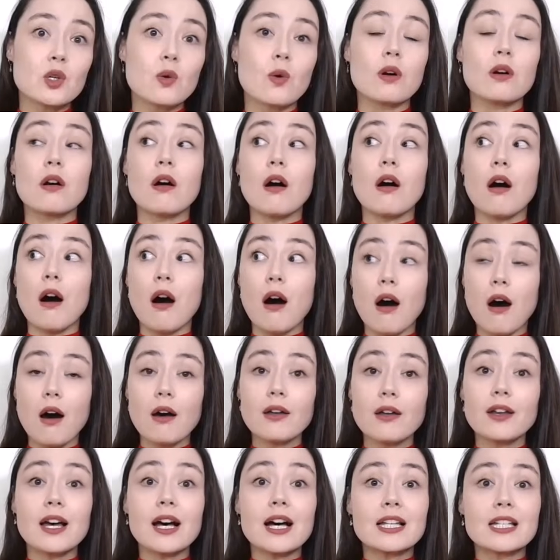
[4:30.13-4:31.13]
are
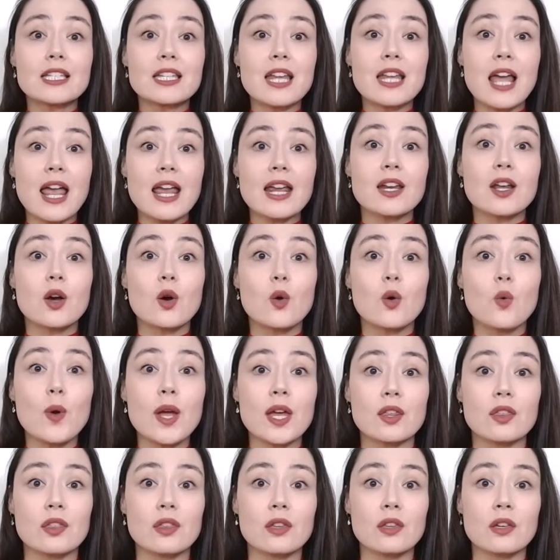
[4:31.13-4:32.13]
on a date
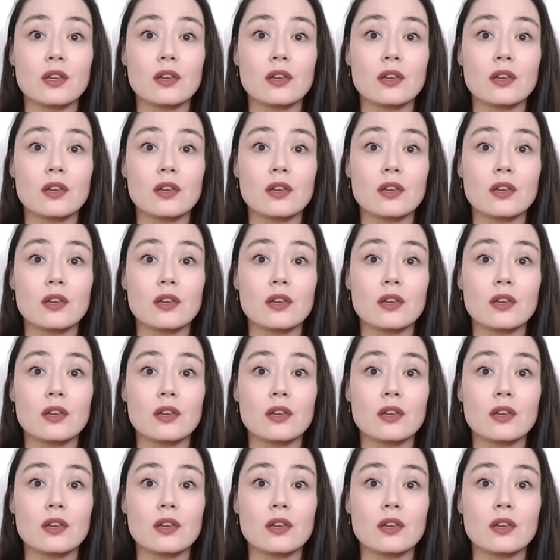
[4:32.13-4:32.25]
with.